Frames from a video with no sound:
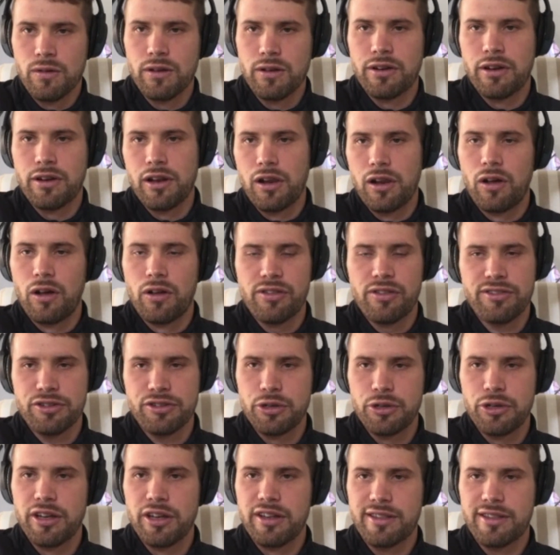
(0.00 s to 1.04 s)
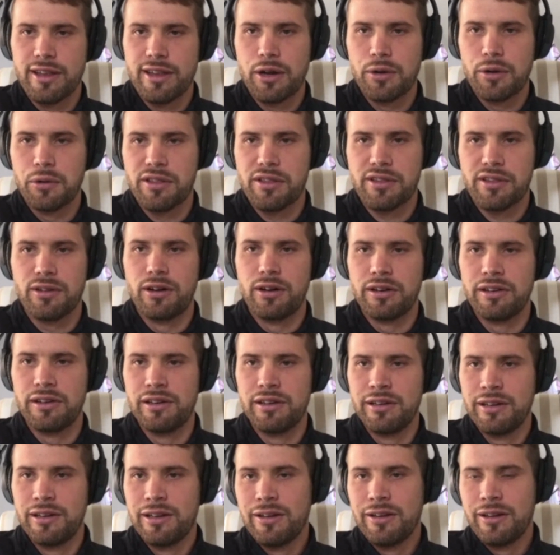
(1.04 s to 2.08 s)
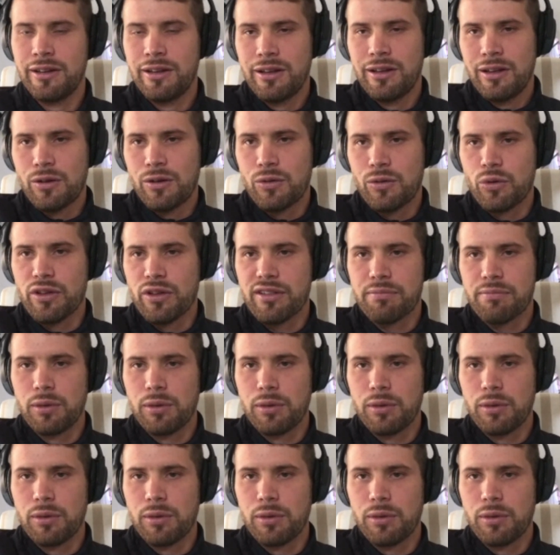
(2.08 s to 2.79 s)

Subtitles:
in the last 2 years that I was gone was